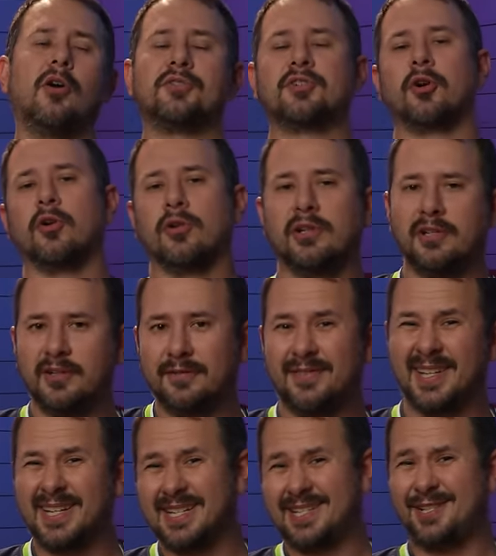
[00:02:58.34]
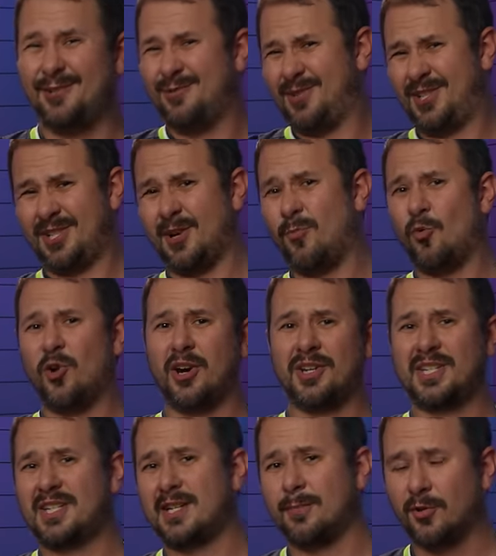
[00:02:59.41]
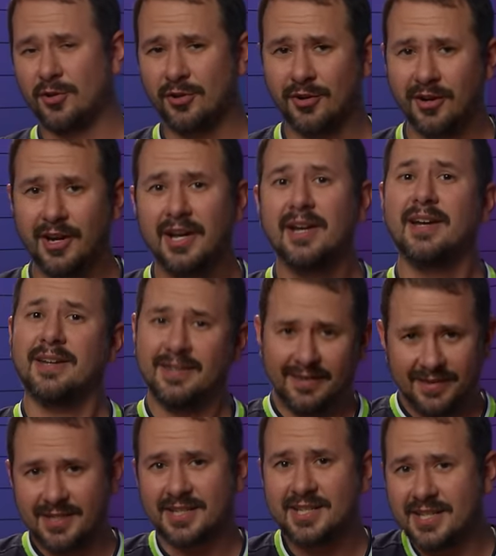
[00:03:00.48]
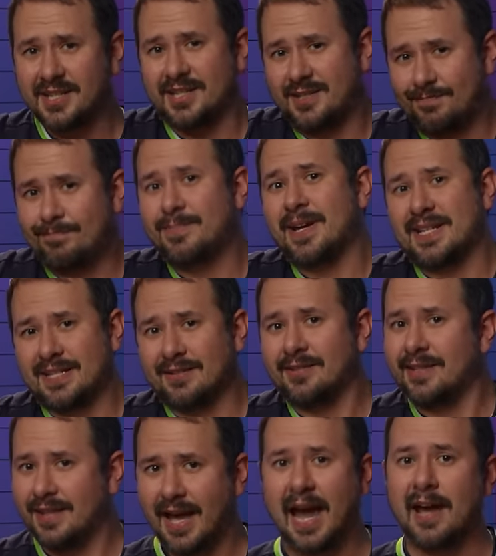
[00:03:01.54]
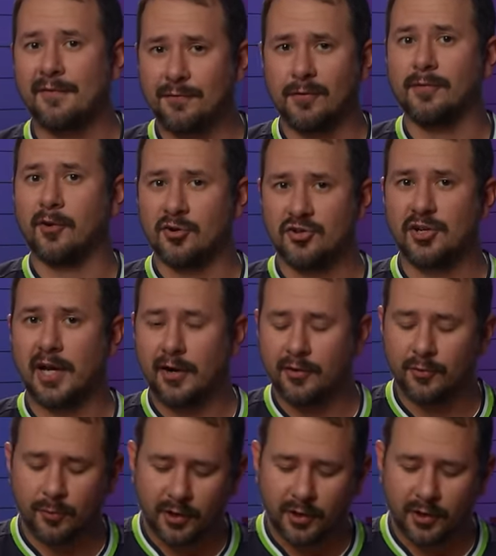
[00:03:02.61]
alternative that gets you somewhat similar this is basically that for Virgin Island